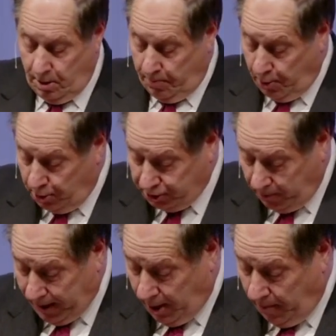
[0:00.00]
The books will
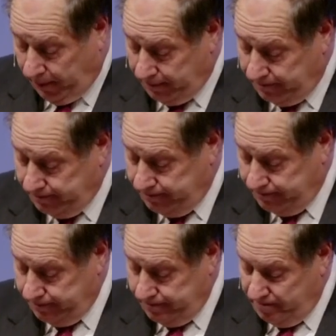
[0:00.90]
be open.
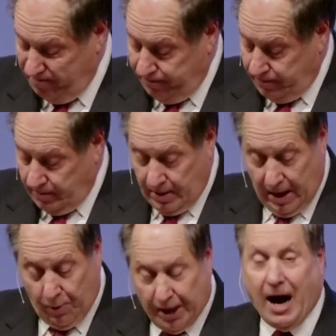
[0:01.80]

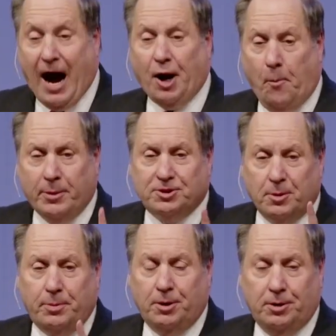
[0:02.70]
And when God opens
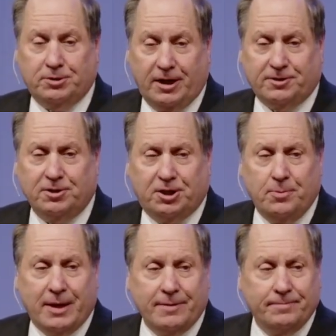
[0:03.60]
the books, listen to
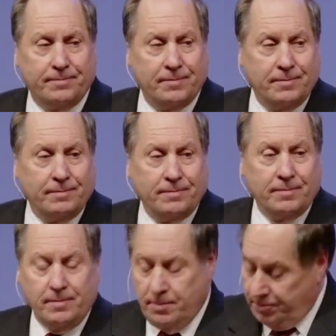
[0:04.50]
me,
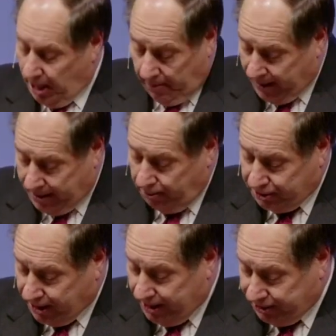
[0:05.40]
there'll be no
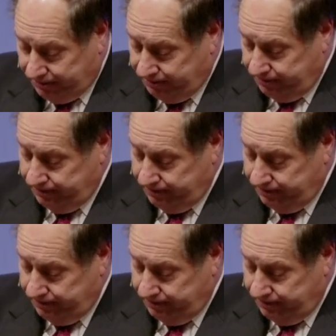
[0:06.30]
discussion,